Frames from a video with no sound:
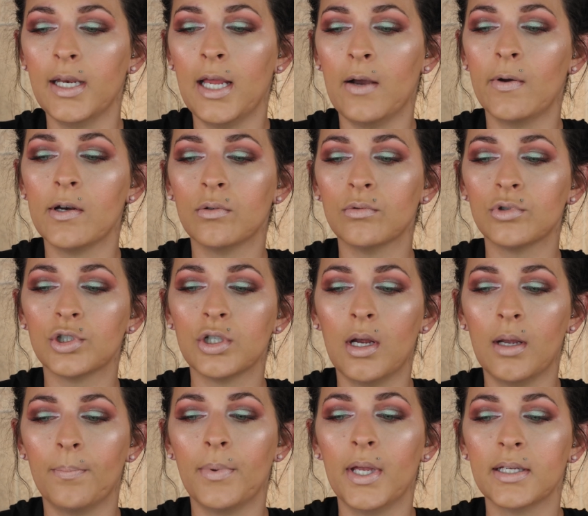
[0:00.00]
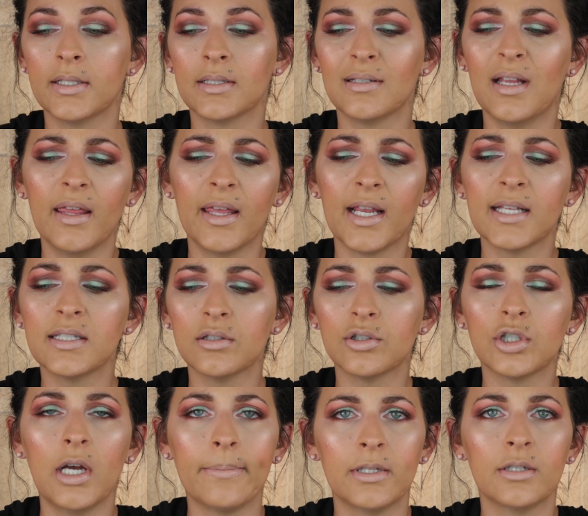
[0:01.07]
Like, now I don't shop I
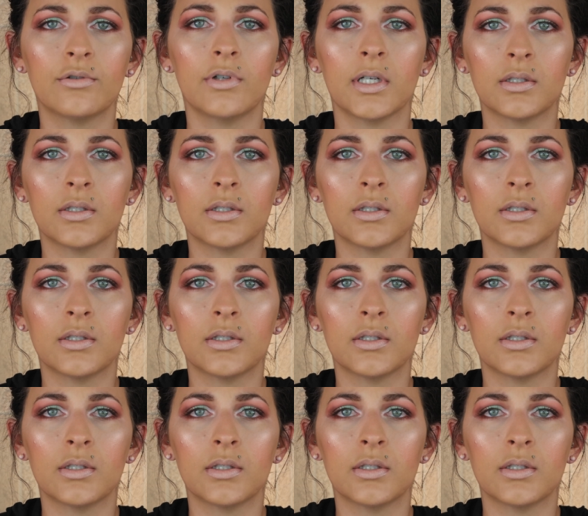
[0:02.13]
still shop